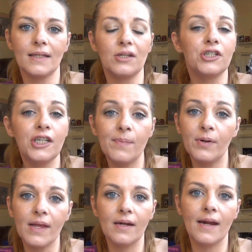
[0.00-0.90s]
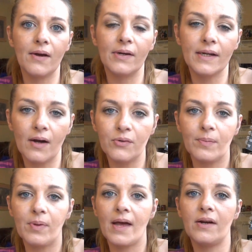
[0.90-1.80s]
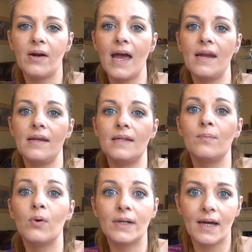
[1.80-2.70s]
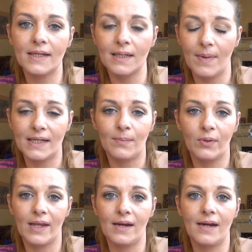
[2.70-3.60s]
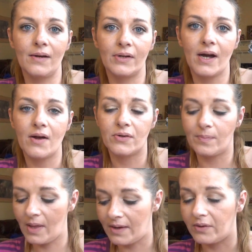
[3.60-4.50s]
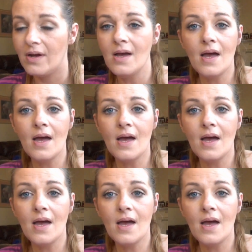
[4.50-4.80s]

It's cheaper than an Erin Condren planner and it's more customizable than an Erin Condren planner.